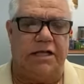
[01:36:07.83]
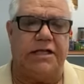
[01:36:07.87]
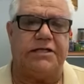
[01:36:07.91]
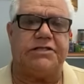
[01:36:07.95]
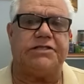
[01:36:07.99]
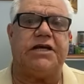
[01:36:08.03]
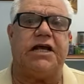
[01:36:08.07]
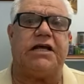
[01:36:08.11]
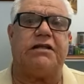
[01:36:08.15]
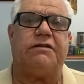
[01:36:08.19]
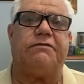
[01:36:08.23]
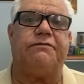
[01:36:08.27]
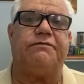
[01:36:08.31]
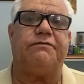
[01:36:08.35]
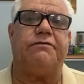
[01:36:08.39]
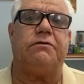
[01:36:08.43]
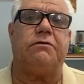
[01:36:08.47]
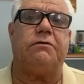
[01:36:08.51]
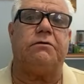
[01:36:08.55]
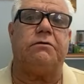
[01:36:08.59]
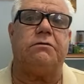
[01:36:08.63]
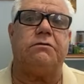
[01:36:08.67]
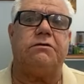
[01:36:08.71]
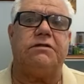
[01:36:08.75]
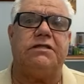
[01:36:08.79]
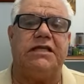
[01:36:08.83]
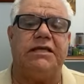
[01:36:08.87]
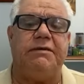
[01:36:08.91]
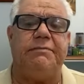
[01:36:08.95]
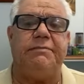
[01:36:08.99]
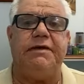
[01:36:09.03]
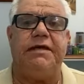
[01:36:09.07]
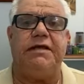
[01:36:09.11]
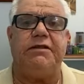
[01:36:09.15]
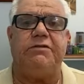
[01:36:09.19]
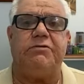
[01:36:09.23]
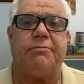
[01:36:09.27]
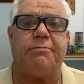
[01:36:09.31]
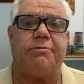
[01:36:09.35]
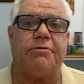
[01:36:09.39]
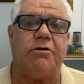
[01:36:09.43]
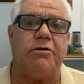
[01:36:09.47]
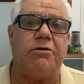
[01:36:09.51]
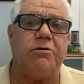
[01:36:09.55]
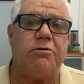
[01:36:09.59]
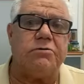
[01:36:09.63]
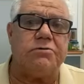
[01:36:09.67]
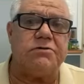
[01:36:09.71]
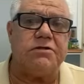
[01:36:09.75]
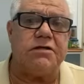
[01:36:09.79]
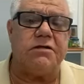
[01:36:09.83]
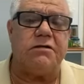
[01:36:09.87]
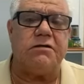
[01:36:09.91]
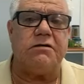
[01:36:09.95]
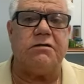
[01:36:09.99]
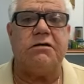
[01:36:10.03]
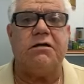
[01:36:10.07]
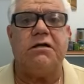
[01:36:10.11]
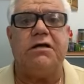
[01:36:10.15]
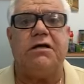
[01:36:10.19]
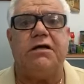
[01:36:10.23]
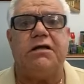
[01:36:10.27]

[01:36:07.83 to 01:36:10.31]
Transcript: they're checked for TB, tuberculosis,